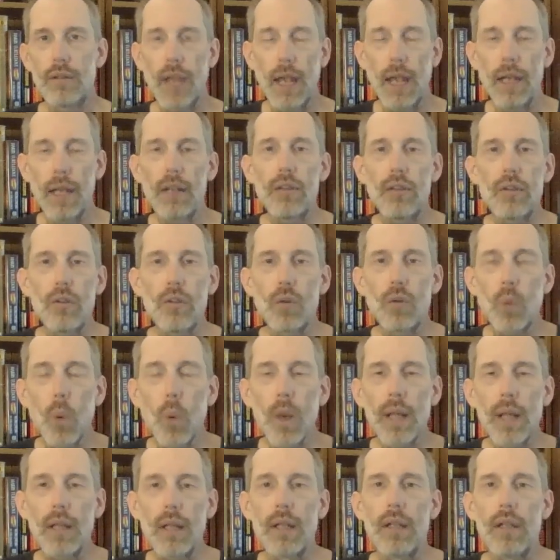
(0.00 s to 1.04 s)
Tanis's
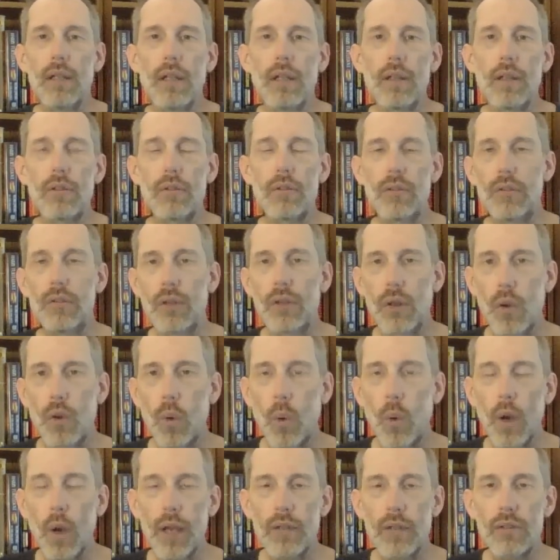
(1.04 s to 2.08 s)
willingness to
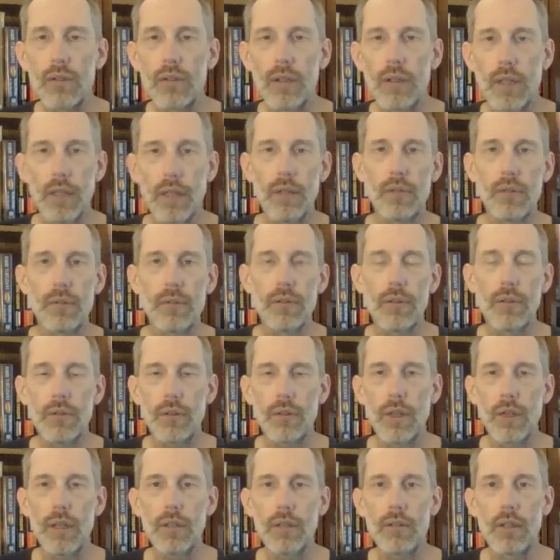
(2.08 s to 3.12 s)
question his
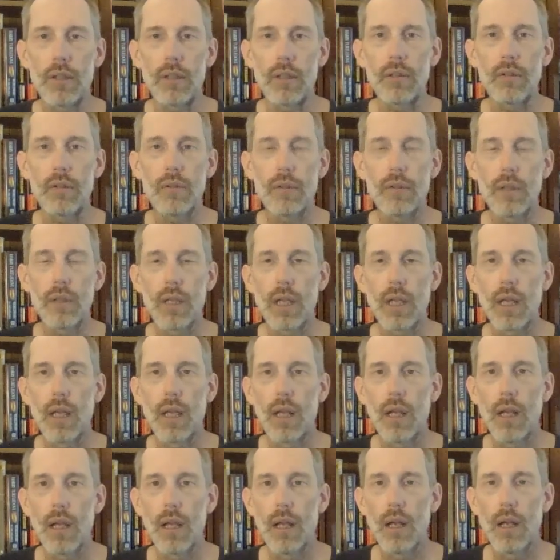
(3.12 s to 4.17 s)
decisions
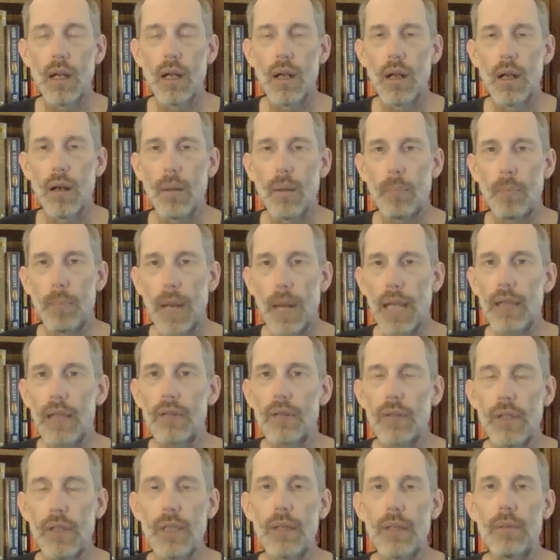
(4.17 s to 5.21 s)

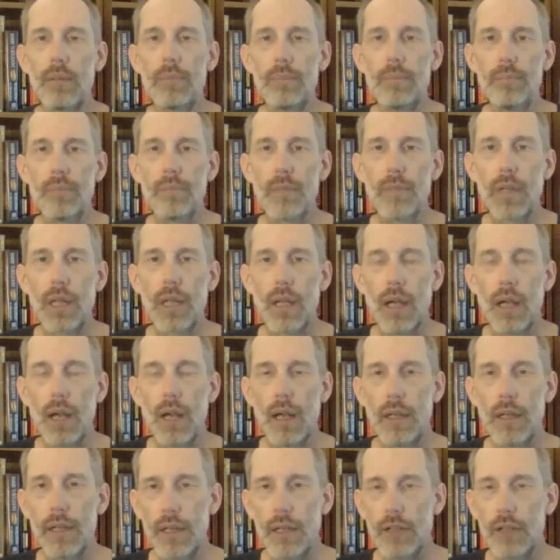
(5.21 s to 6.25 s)
makes him
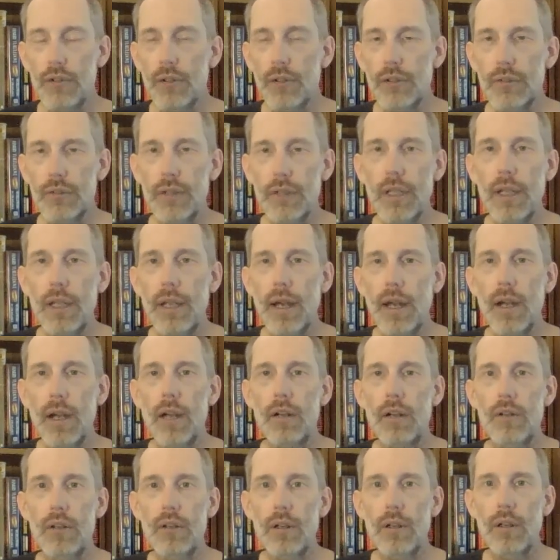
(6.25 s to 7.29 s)
an interesting
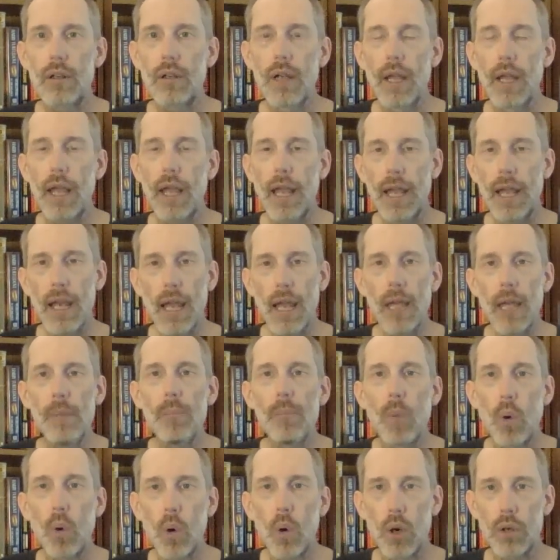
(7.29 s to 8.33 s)
character and
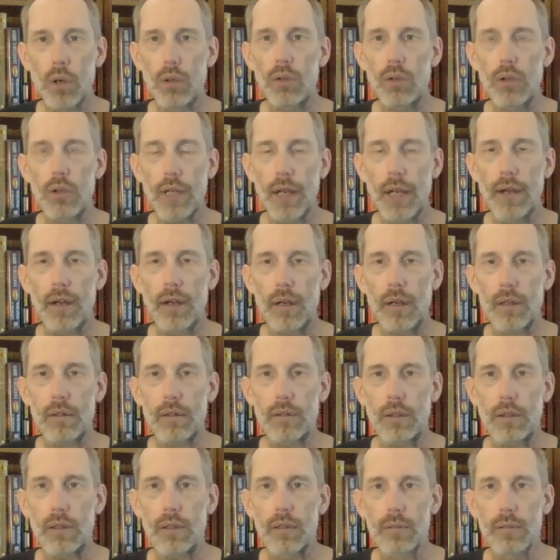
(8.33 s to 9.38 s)
a moral
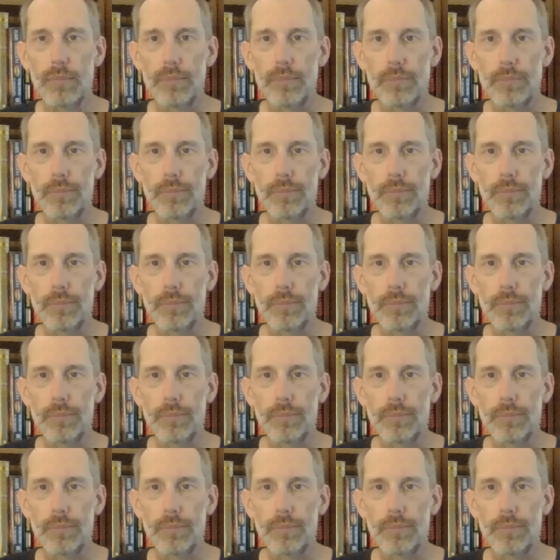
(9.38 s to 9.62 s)
character.